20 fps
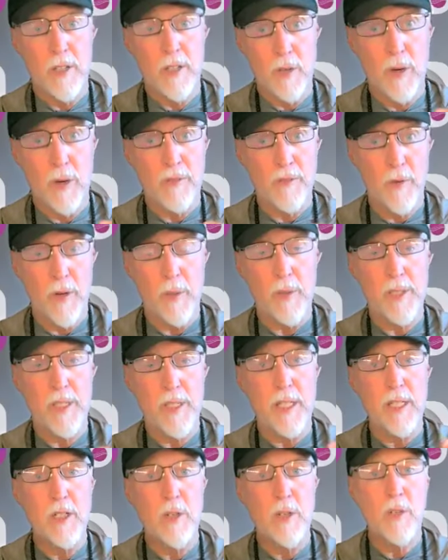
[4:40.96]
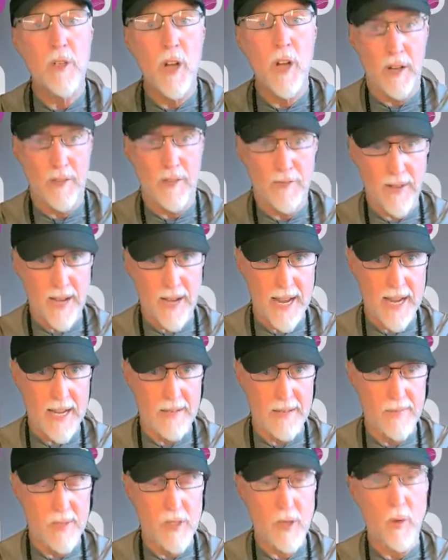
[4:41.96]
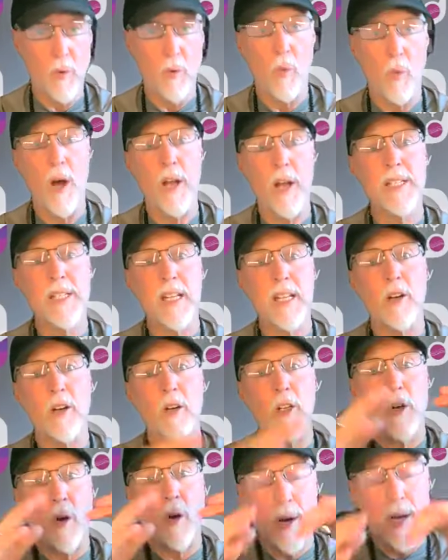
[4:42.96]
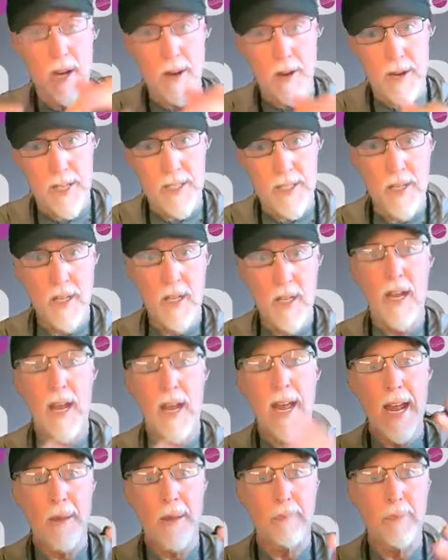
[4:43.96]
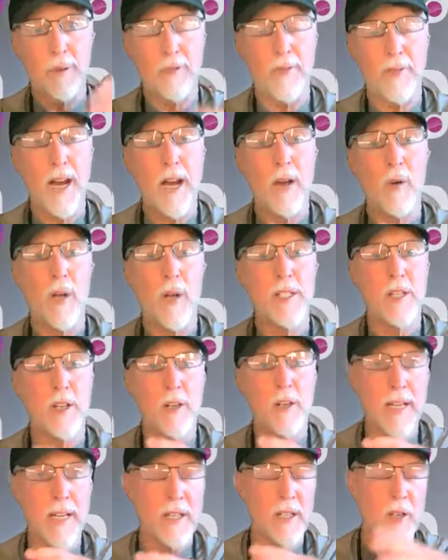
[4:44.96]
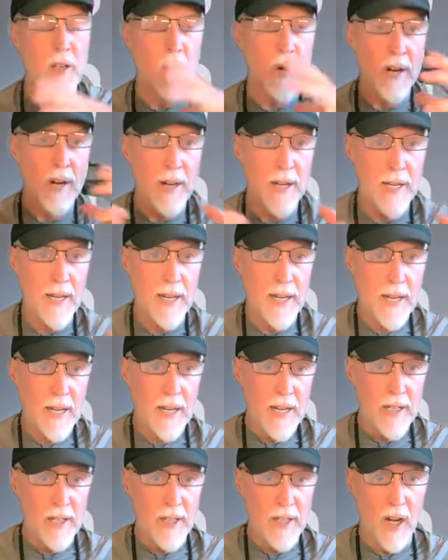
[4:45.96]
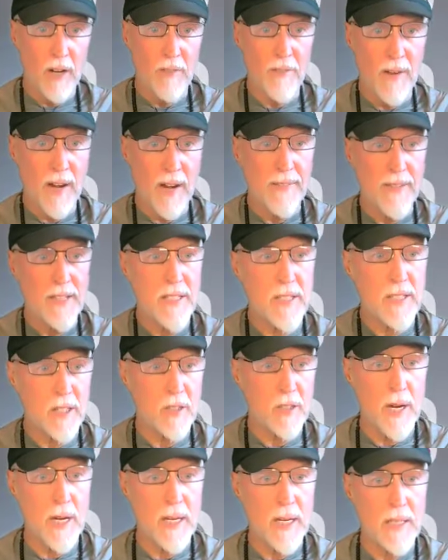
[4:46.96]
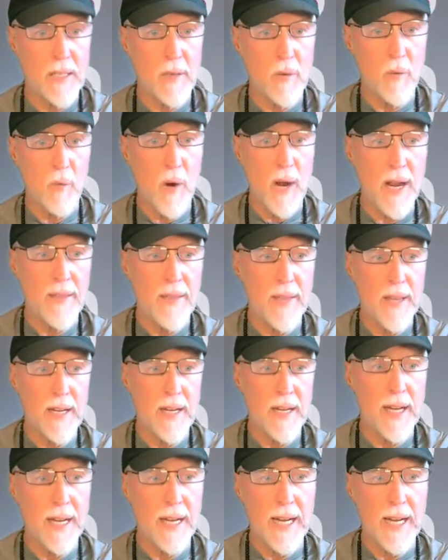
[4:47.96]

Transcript: to a frequency to nullify it. So ones that are coherent amplify, ones that are incoherent nullify. And this is a great way that